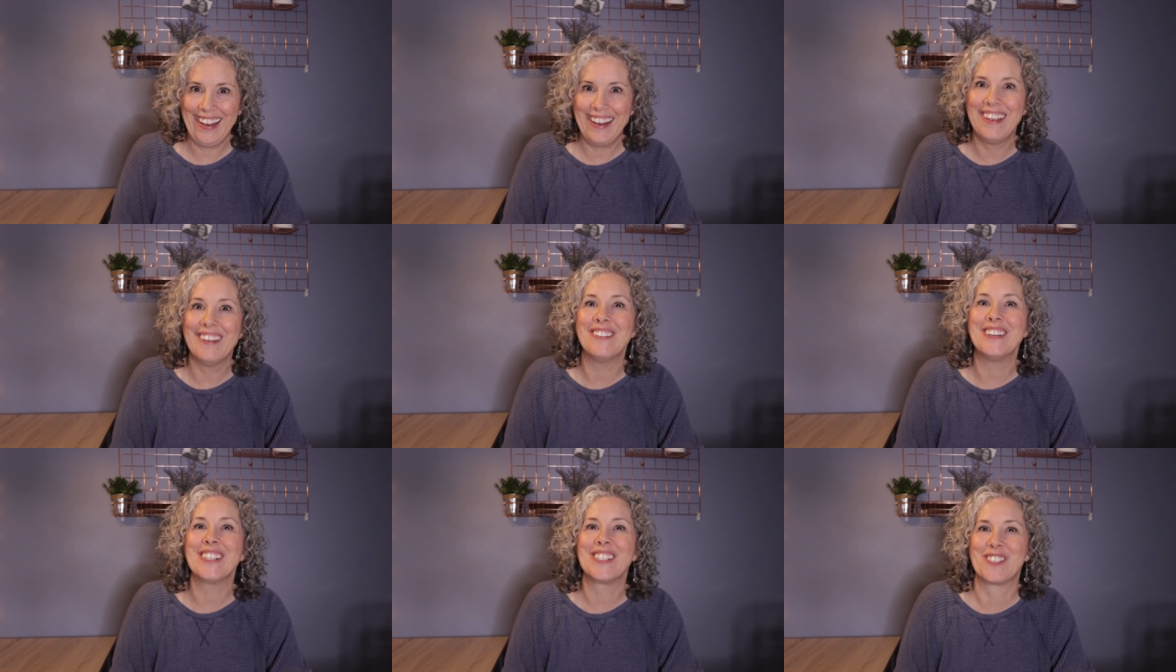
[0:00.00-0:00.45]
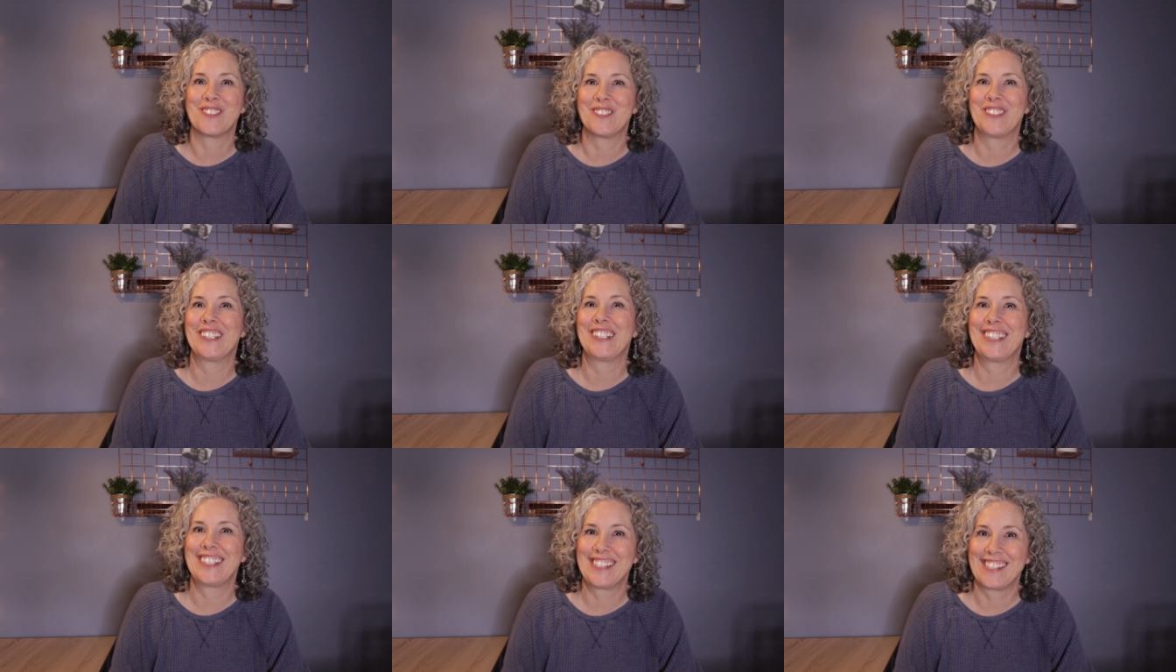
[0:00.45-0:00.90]
it was
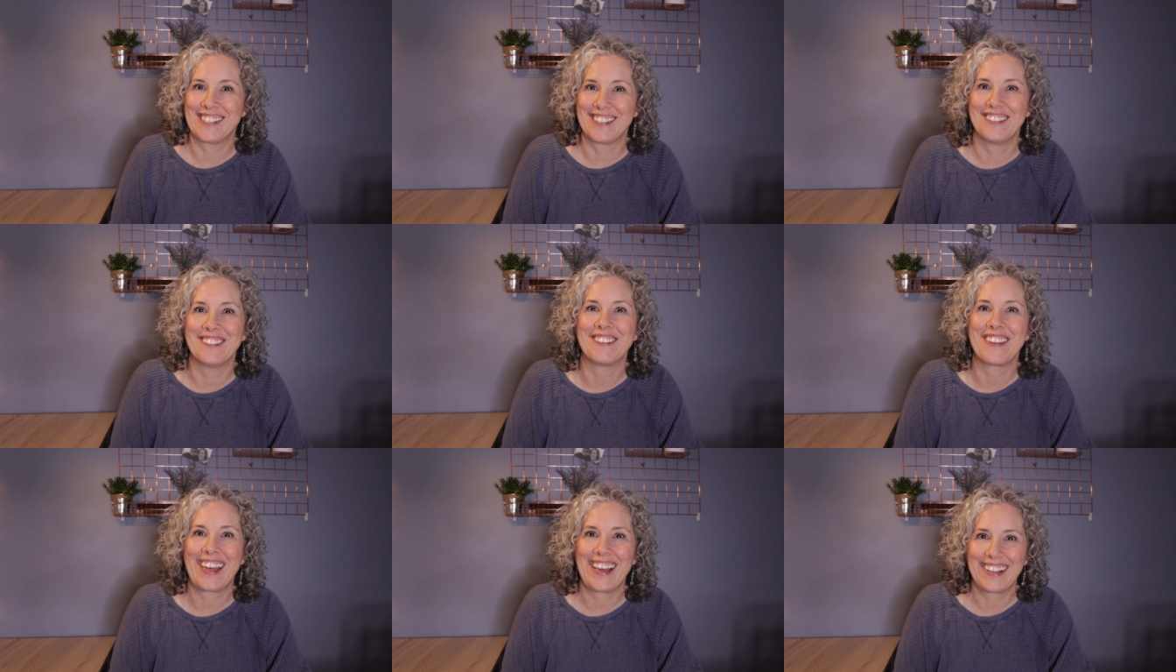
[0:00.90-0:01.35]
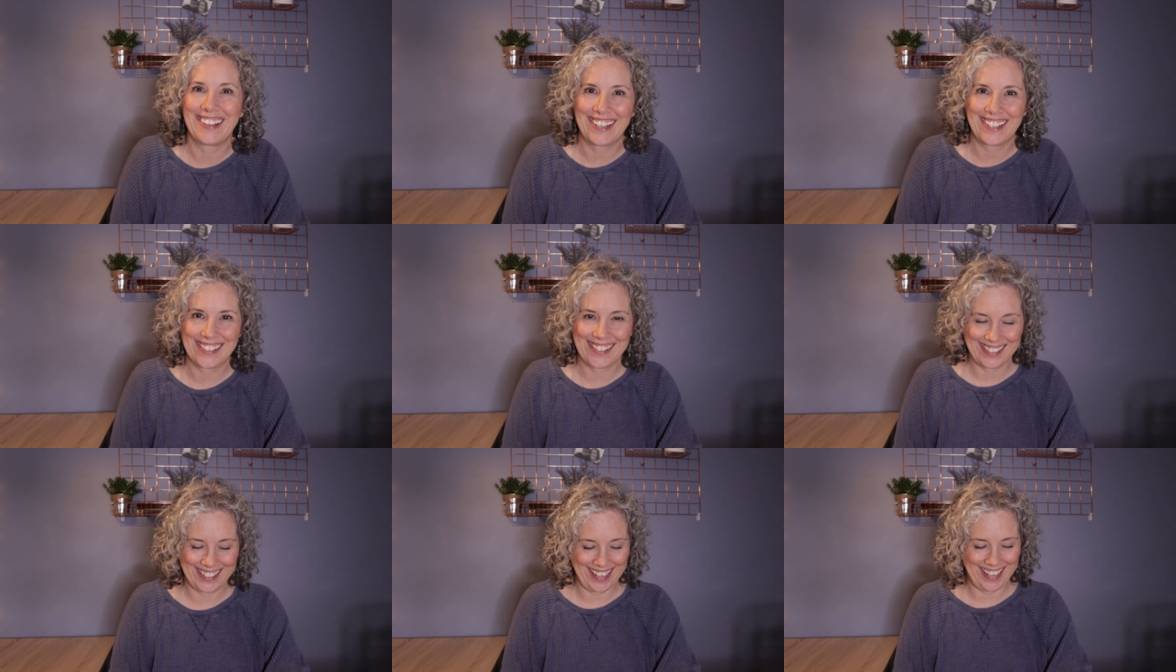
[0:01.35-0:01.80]
really slow that
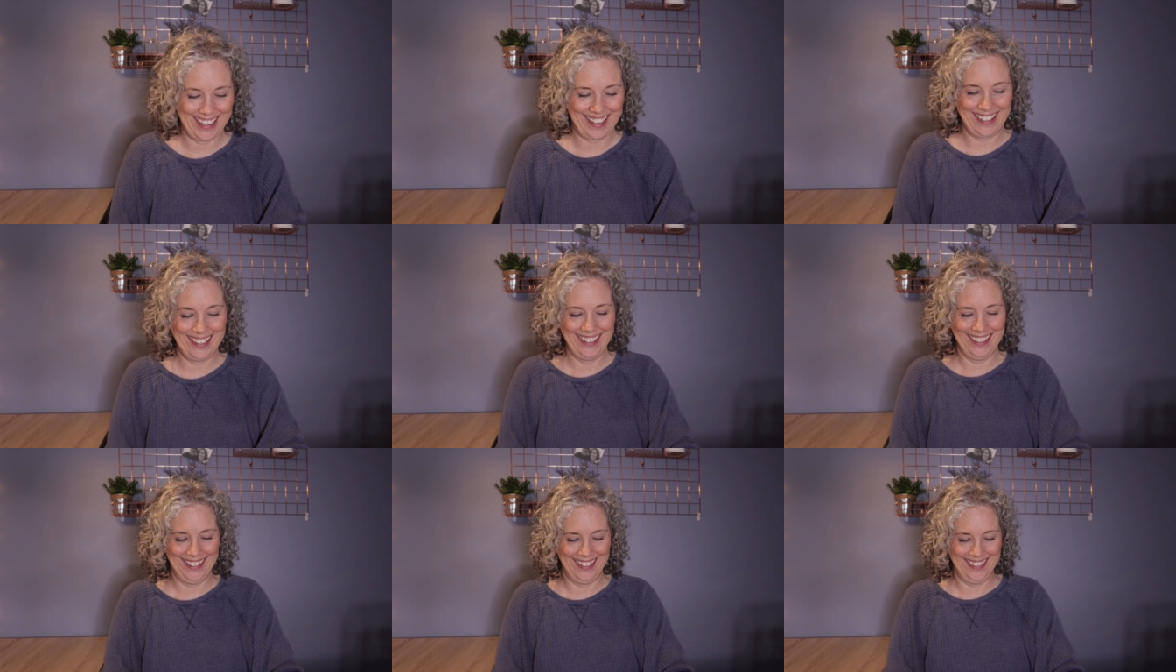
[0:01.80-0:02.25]
last day.